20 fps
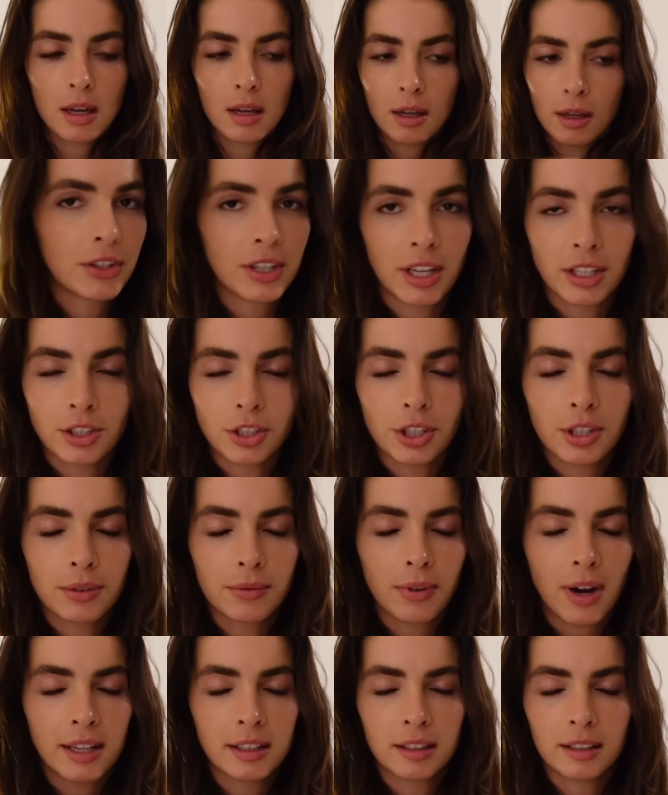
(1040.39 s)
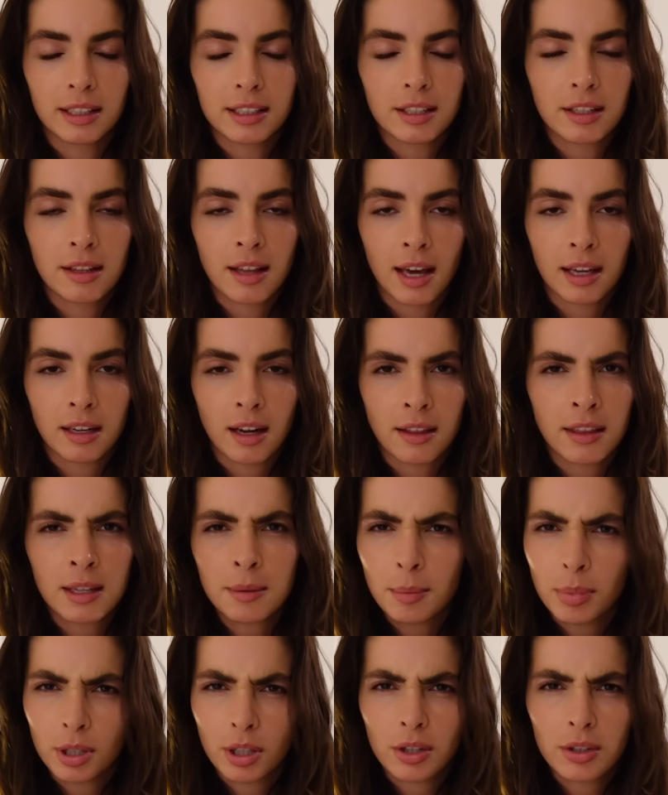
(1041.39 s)
So you can find the link to that, I think,
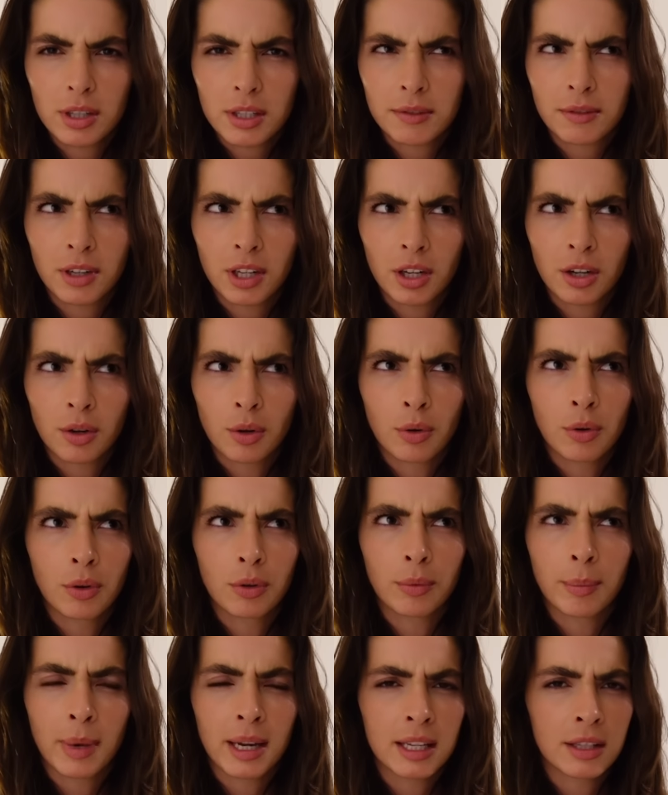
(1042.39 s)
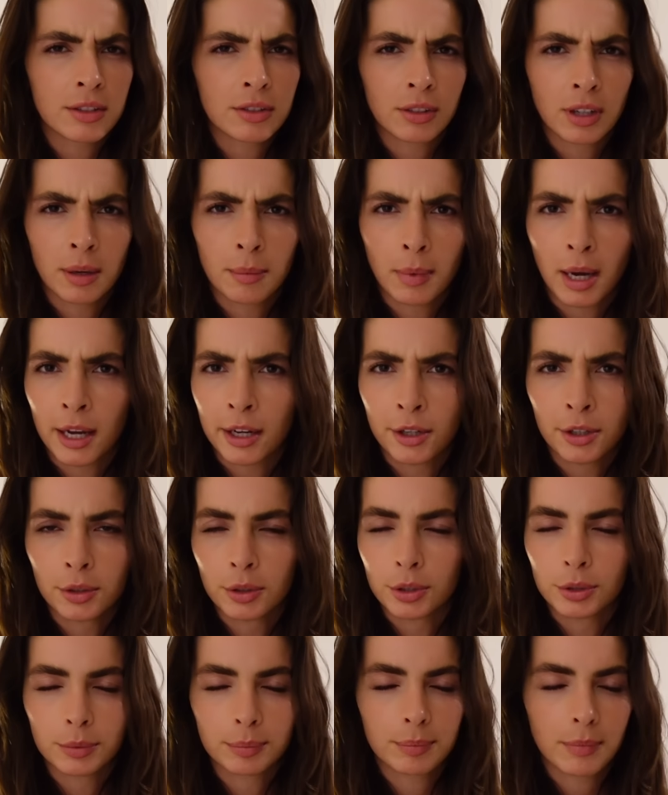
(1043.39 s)
below this video or my Instagram bio
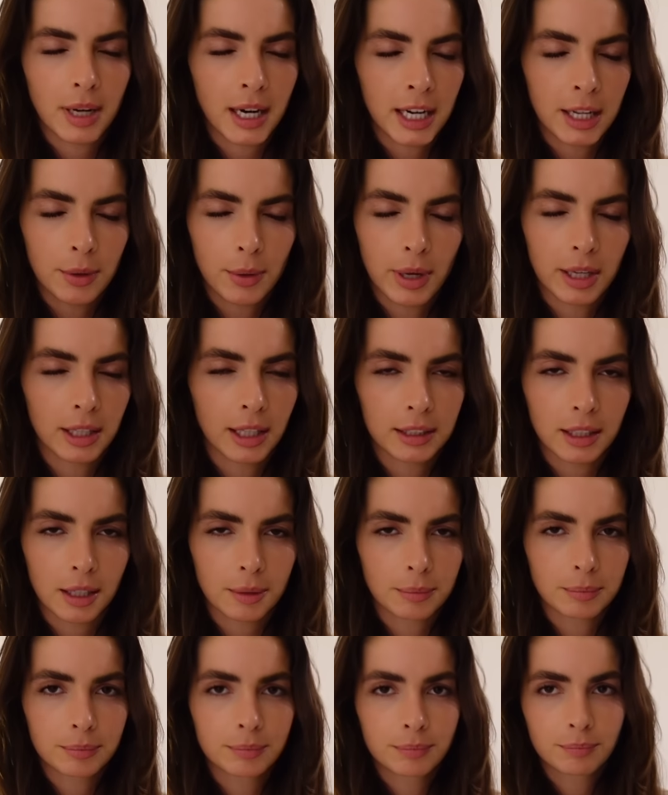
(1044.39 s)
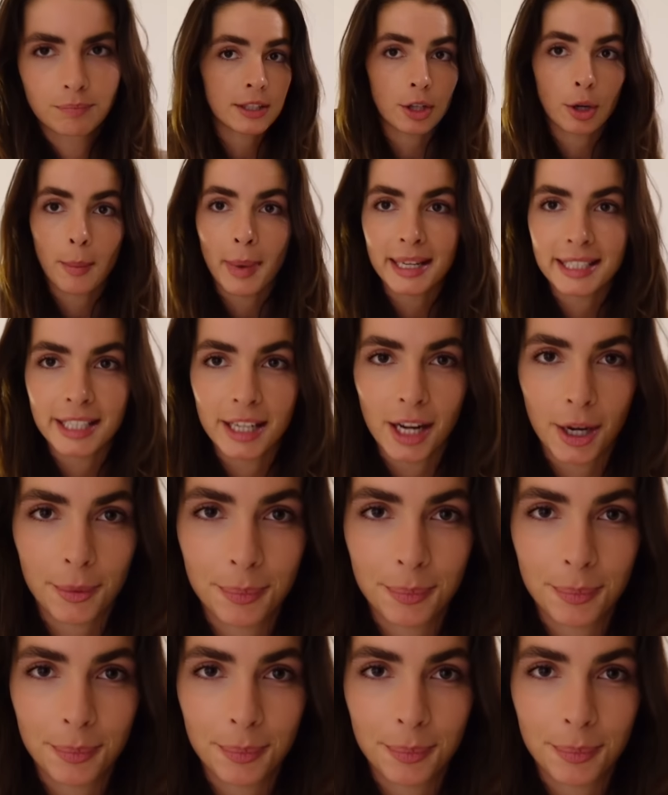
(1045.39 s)
or anywhere like that. Let's go make dinner.